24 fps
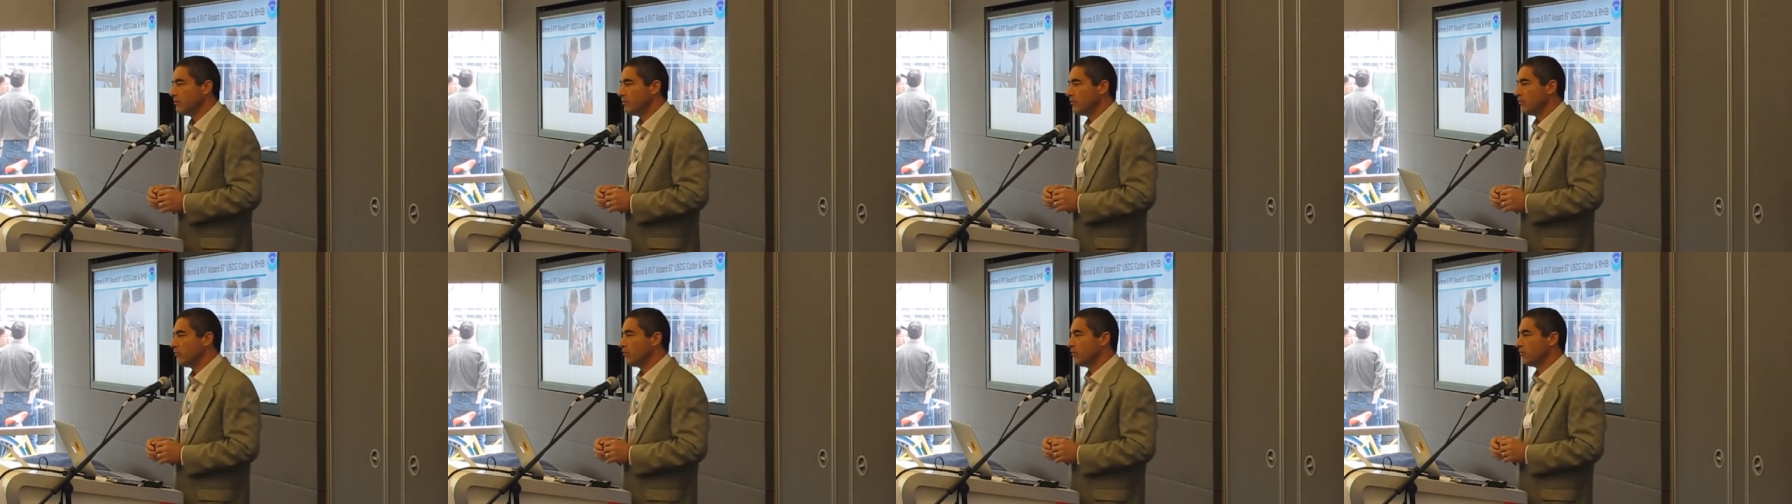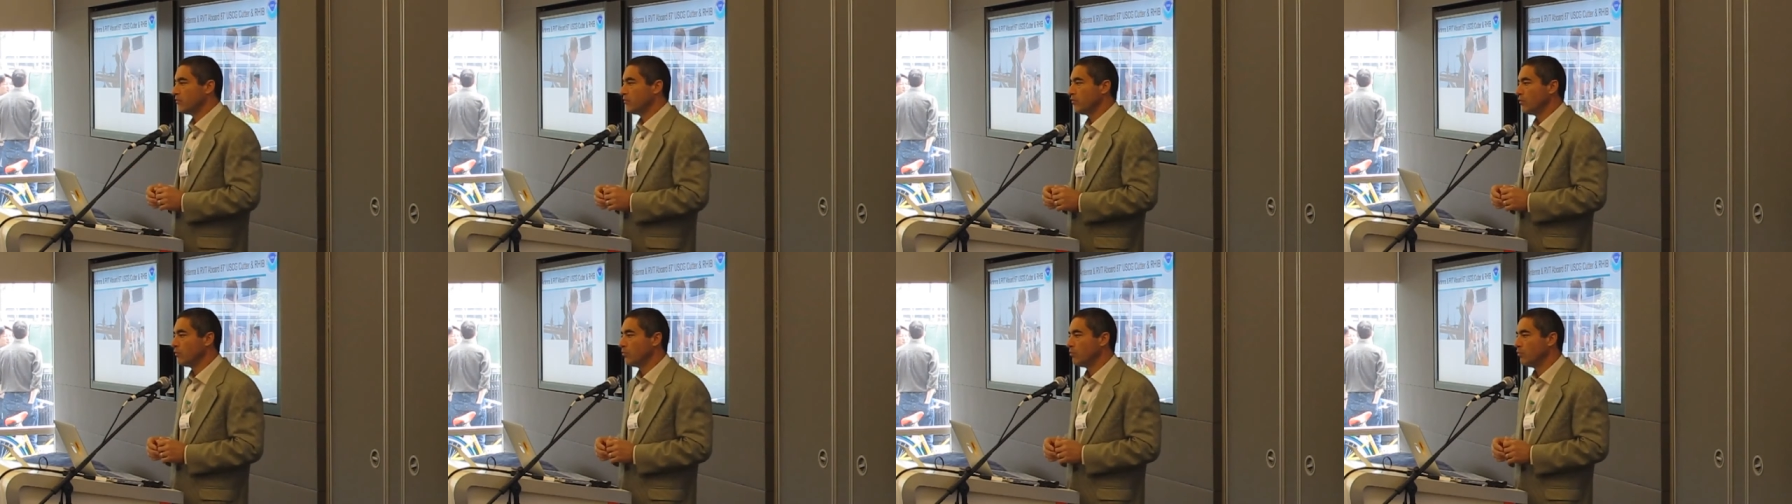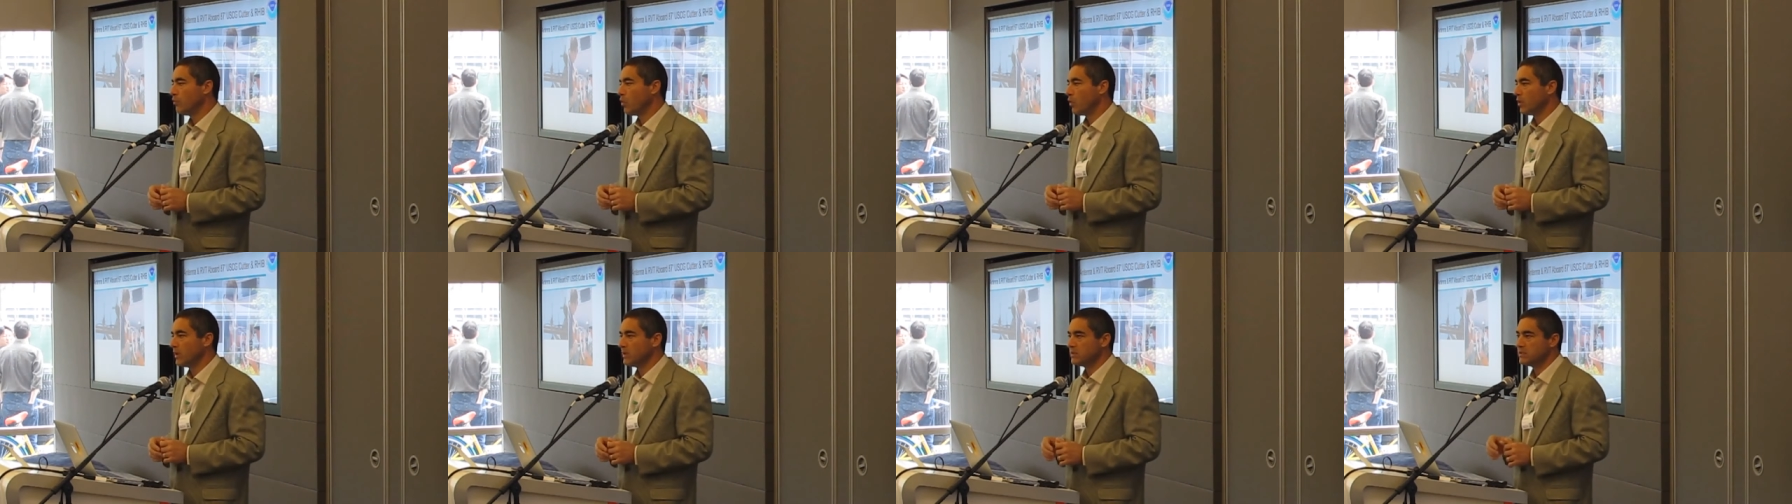for
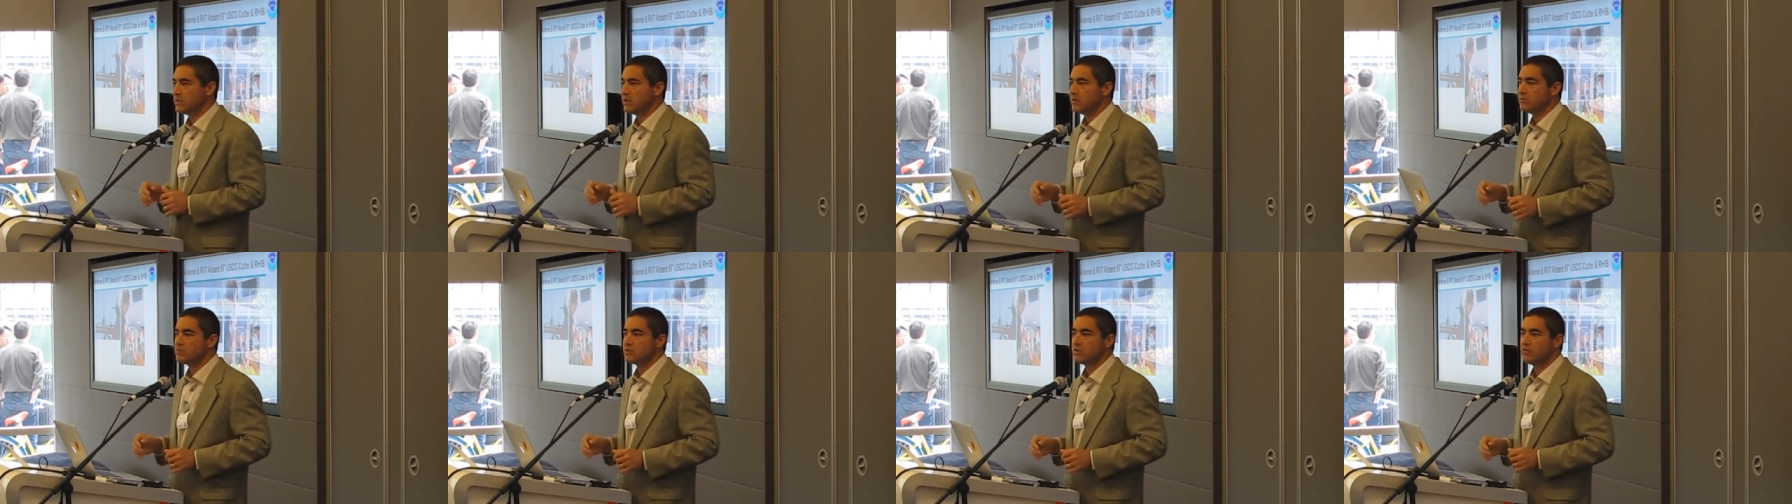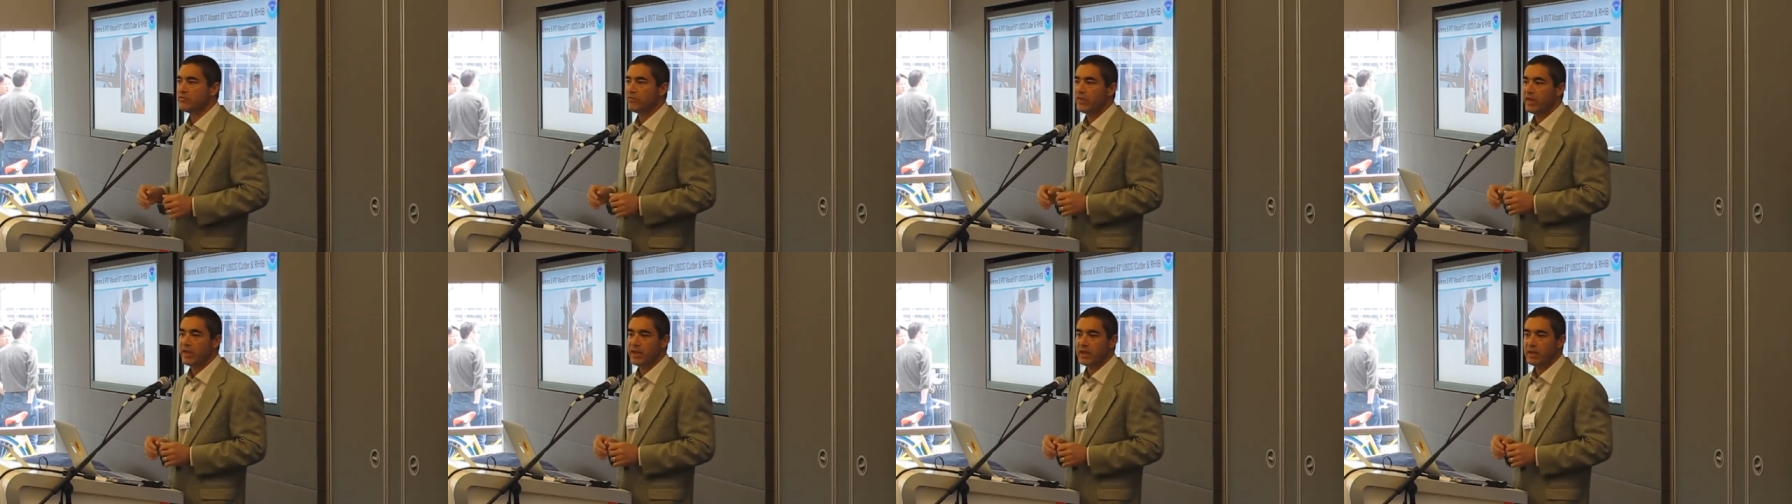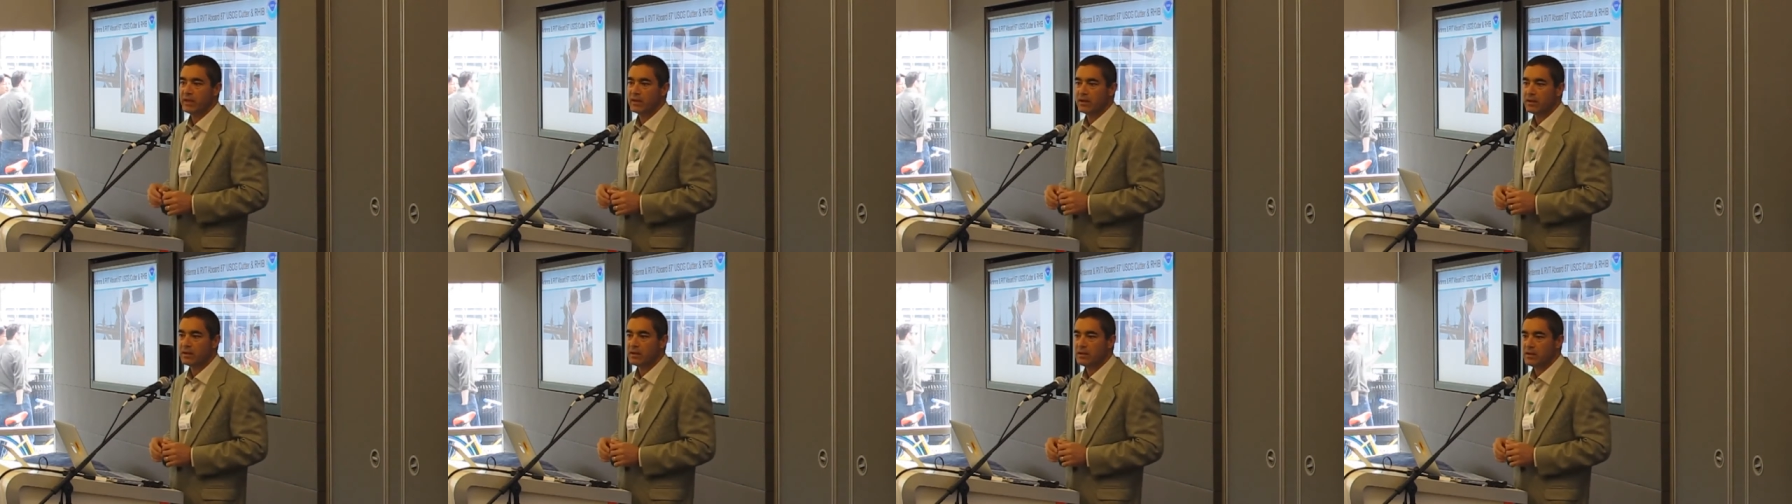boarding teams, if they
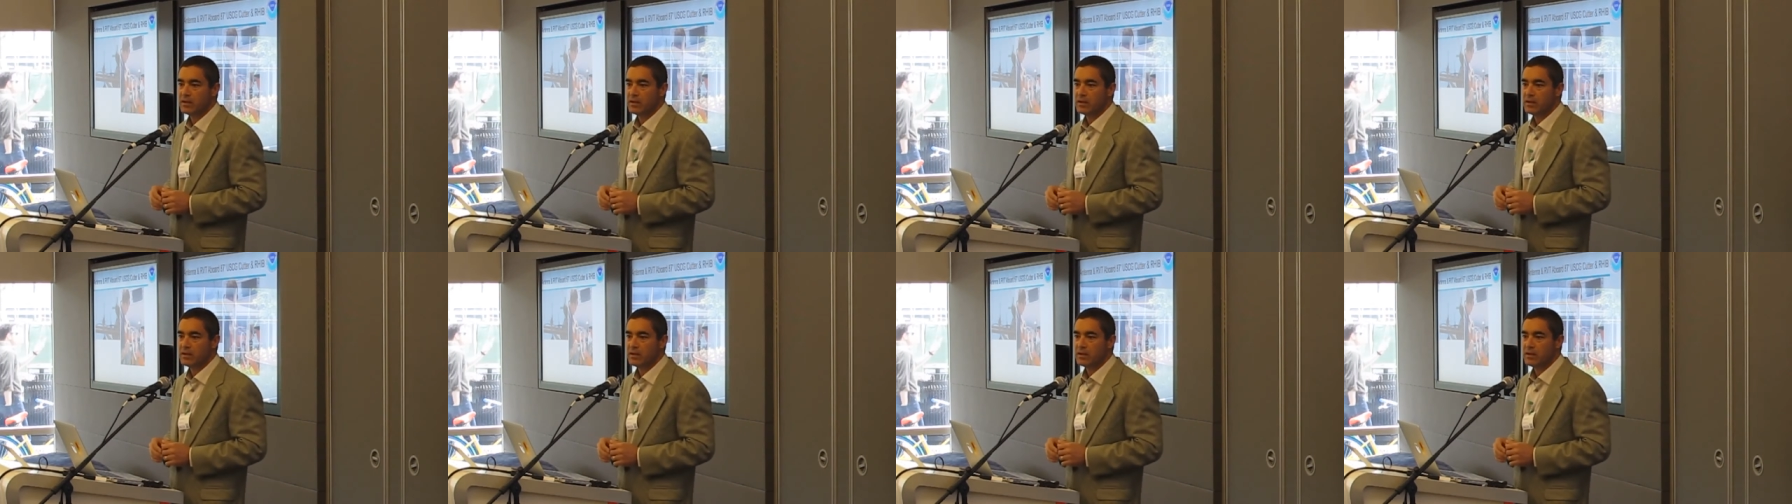can